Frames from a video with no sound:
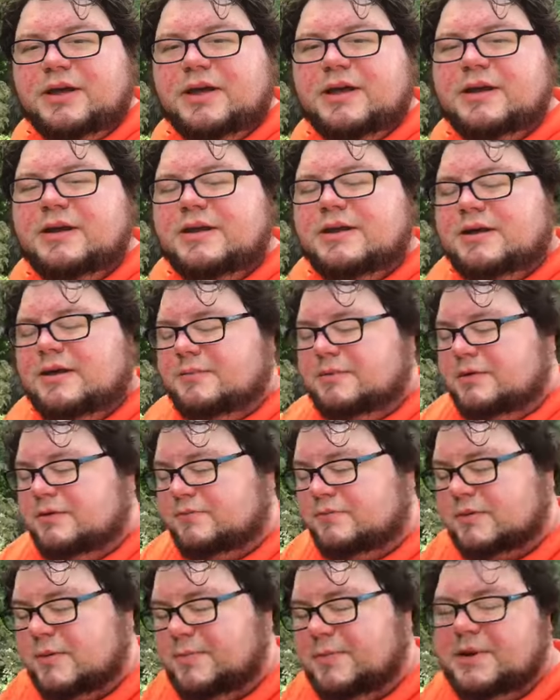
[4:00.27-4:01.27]
it, I'm going to
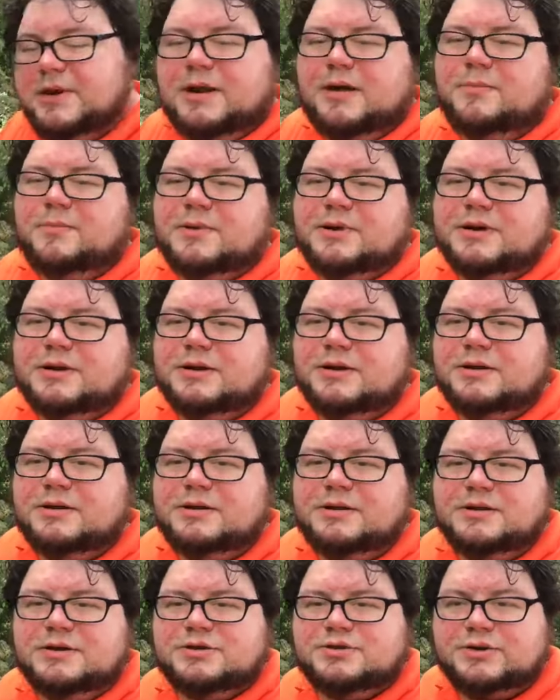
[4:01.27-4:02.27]
rip it up into
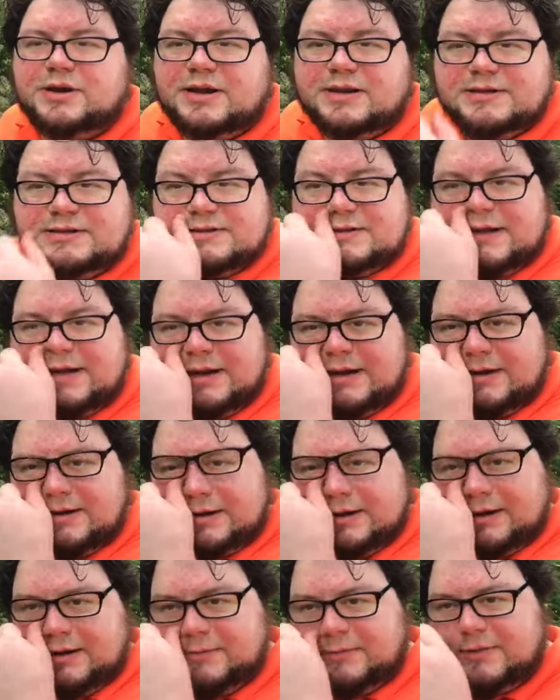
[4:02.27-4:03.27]
shreds and
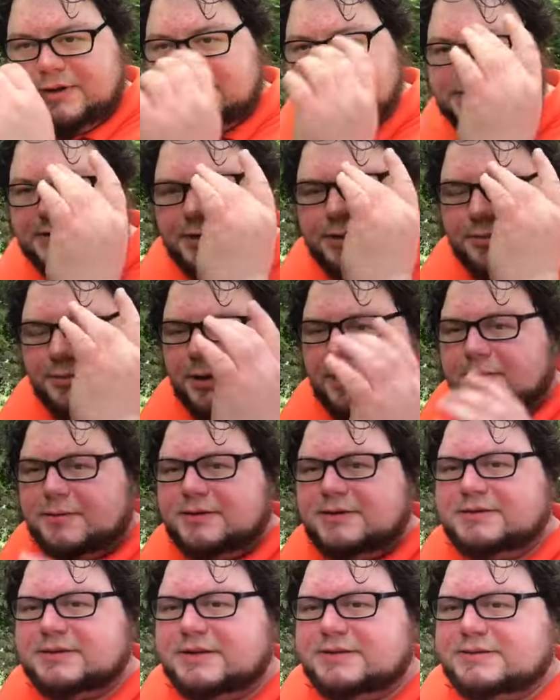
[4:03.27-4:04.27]
mix all the
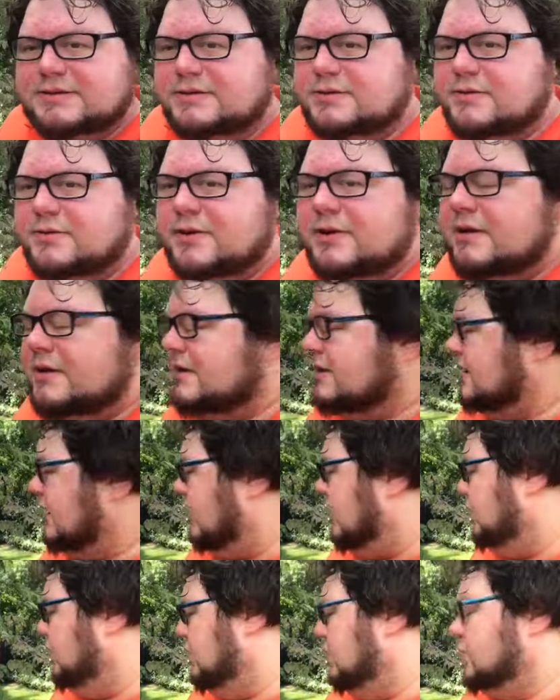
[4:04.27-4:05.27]
barbecue sauce into it.
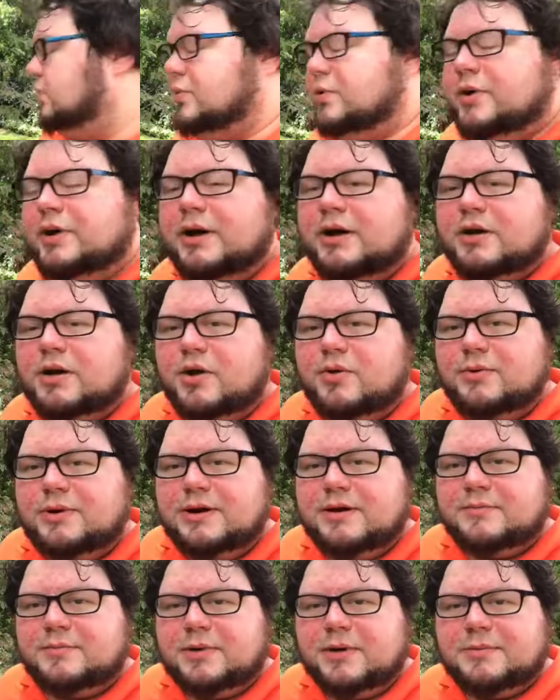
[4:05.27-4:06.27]
I will put a
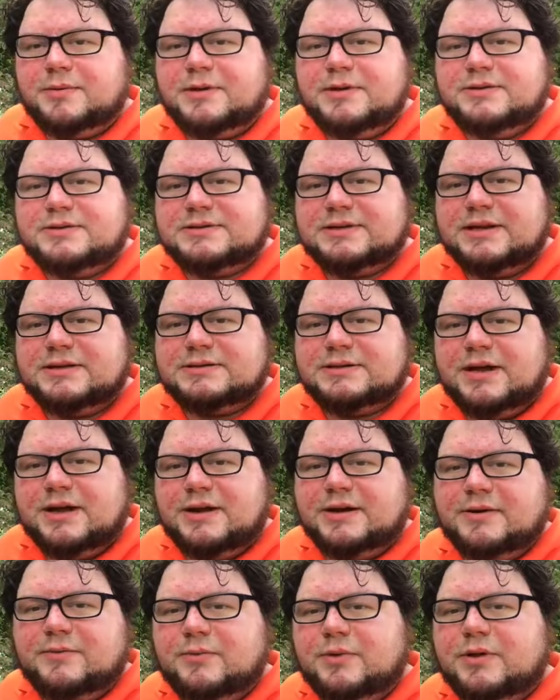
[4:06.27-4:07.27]
coating of barbecue sauce
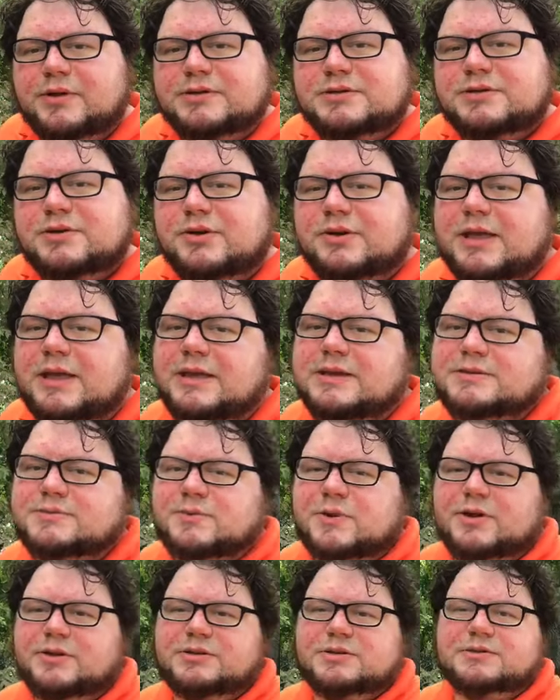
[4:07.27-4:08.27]
on it while it's cooking as
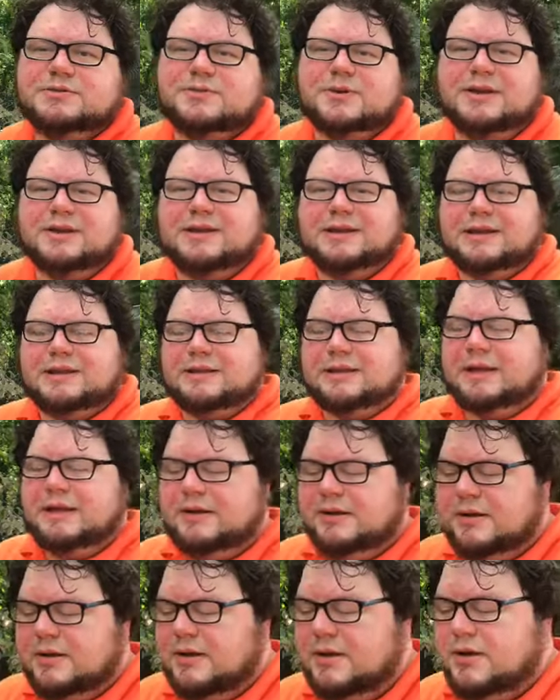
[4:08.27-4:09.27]
well, just so I get that
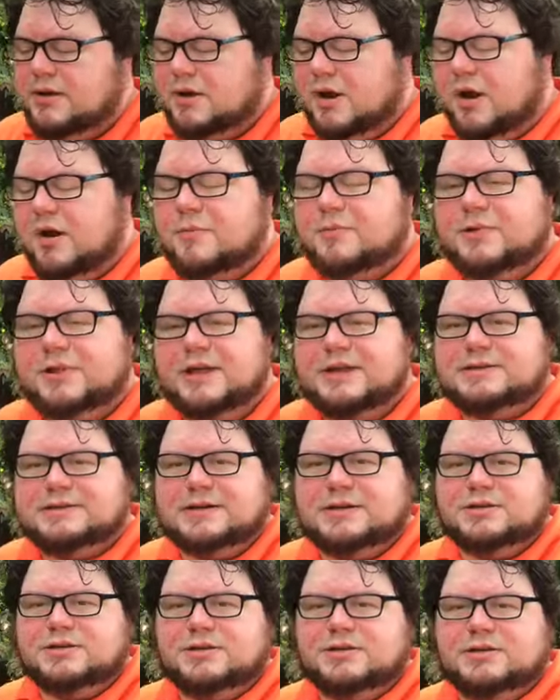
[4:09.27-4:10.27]

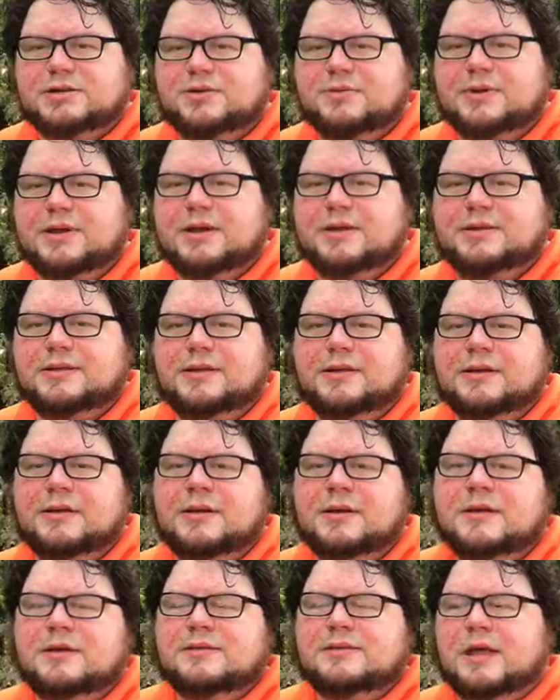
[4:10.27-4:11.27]
caramelization to it, and then
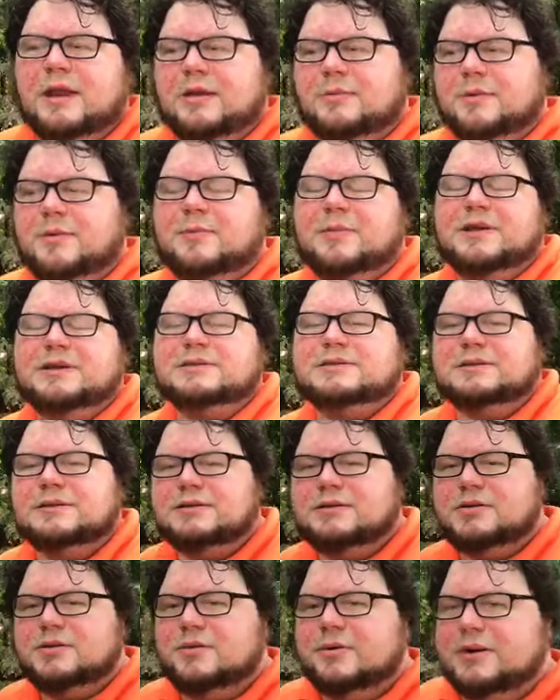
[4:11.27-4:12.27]
that'll be mixed
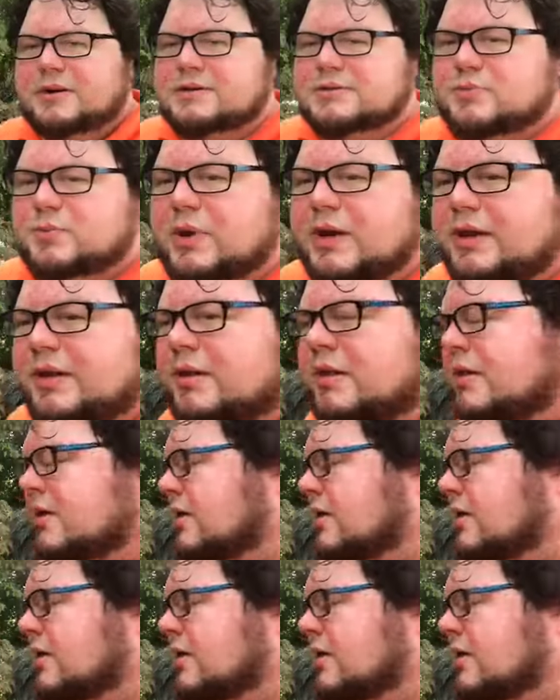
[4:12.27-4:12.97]
into it as well.